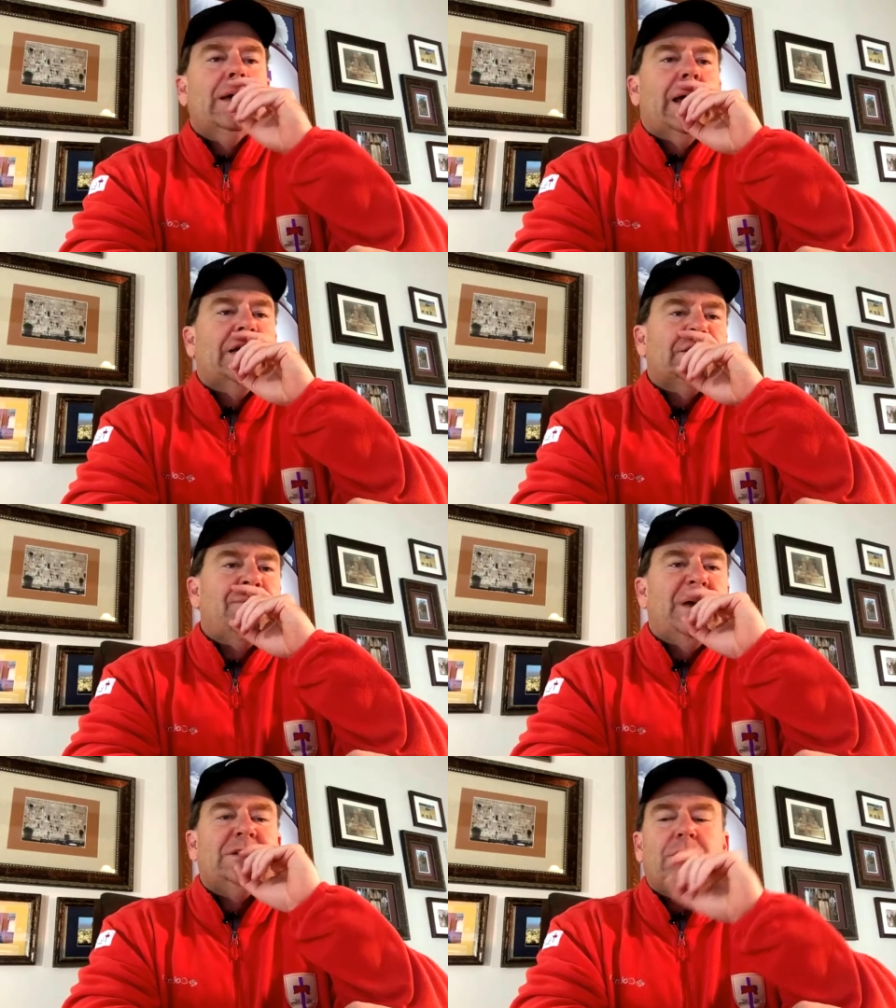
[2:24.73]
As I
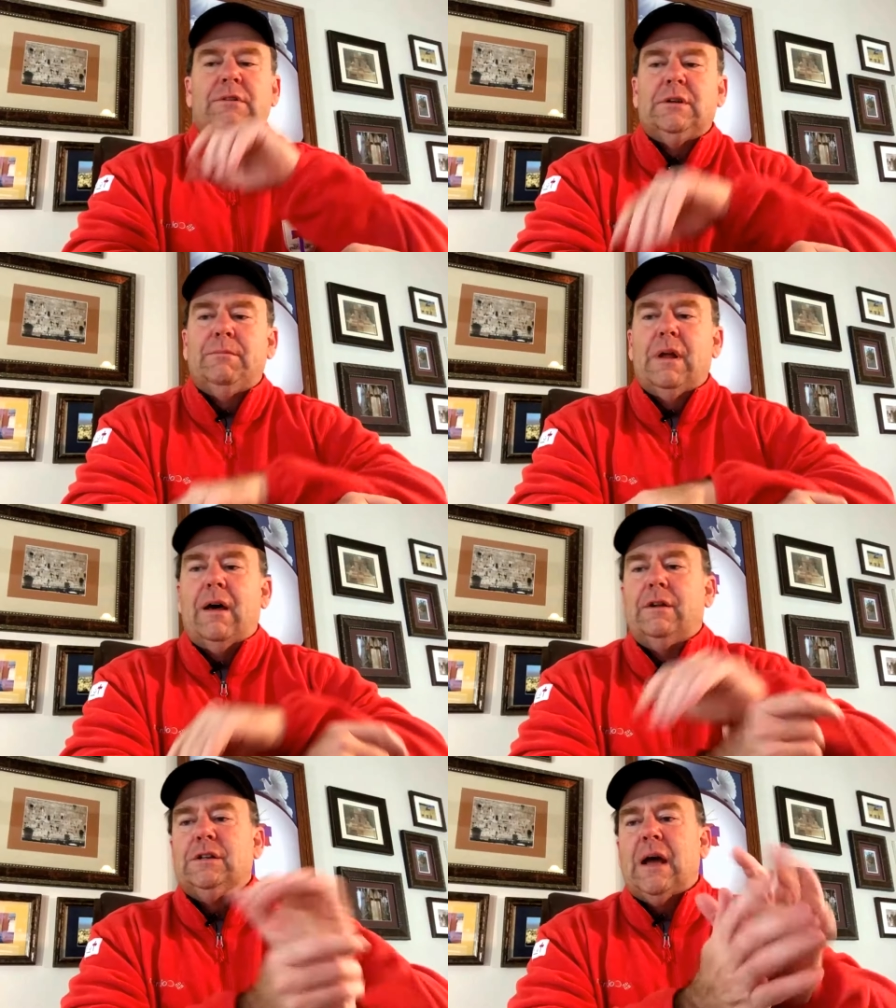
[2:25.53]
mentioned some
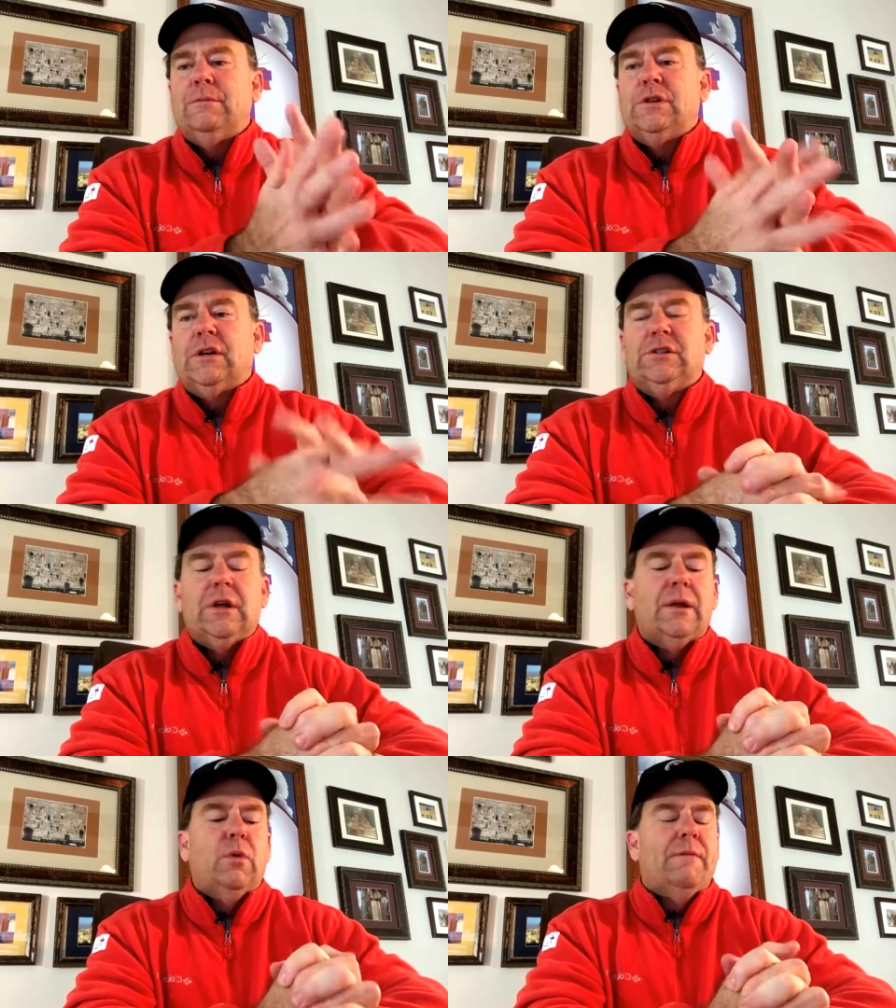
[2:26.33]
other times in our
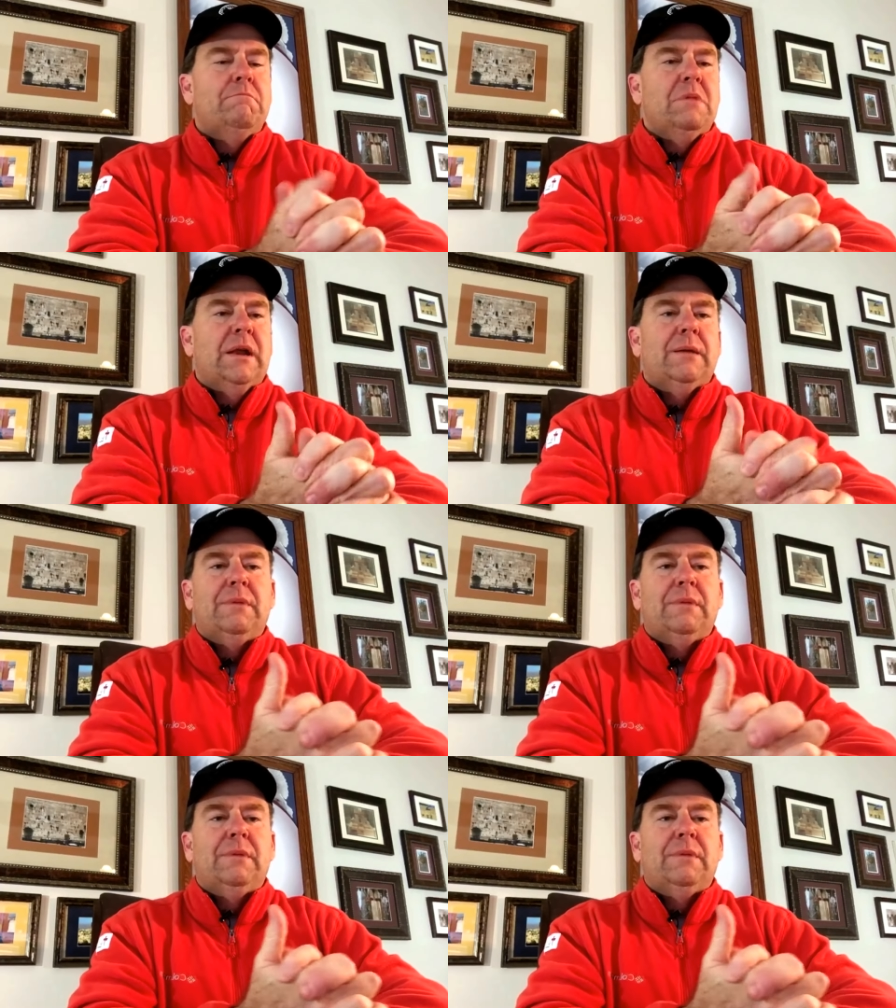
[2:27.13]
study, we have many,